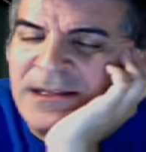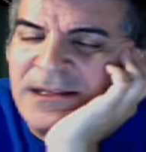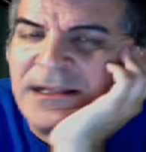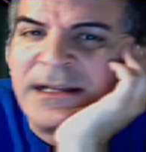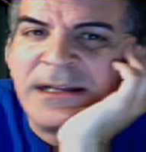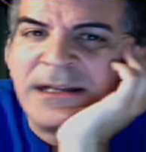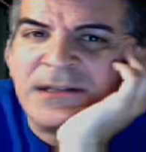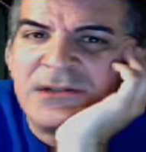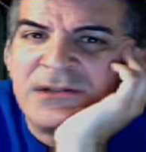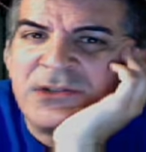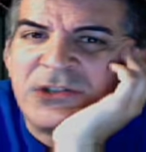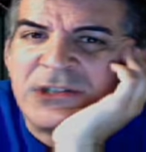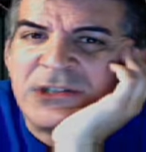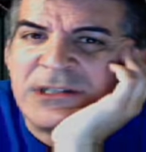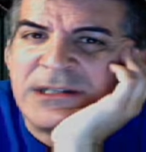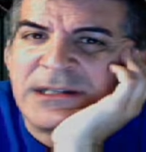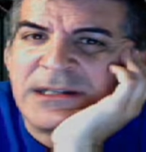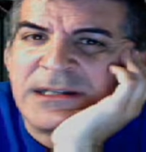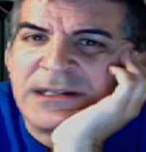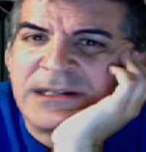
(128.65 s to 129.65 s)
and
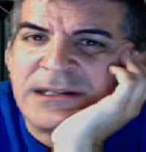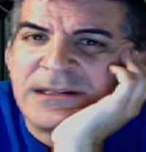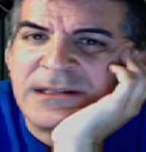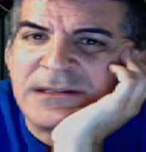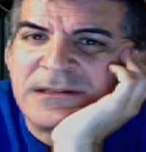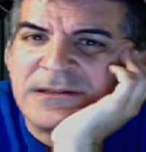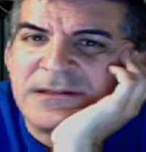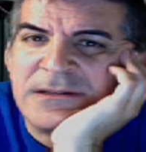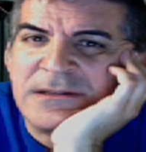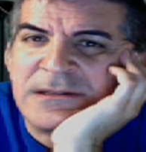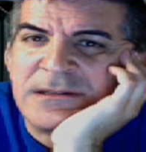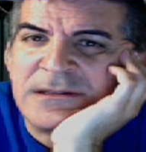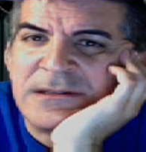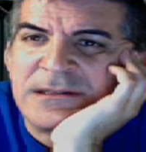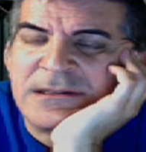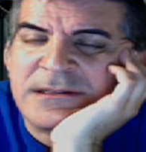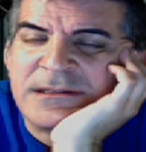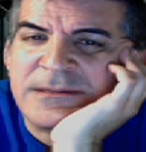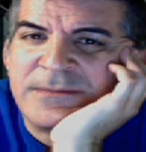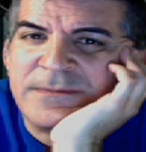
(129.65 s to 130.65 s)
she is
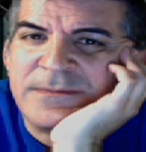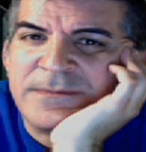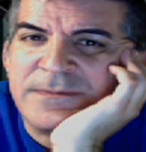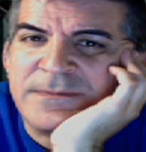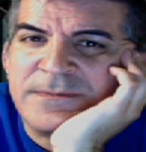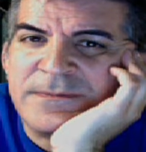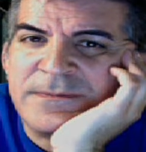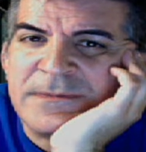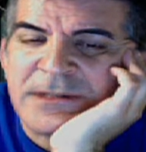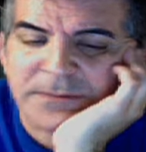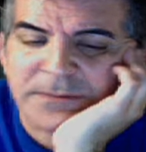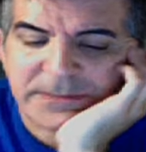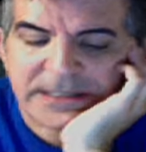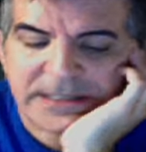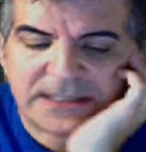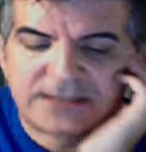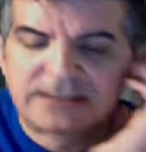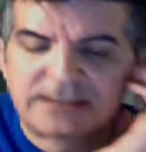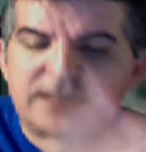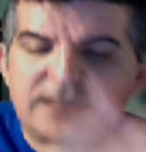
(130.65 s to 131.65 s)

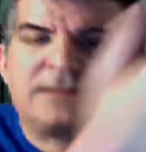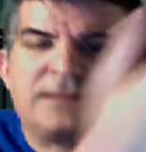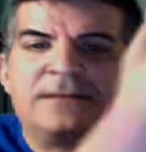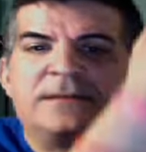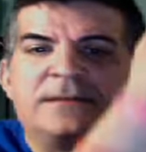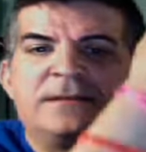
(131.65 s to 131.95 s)
amazing.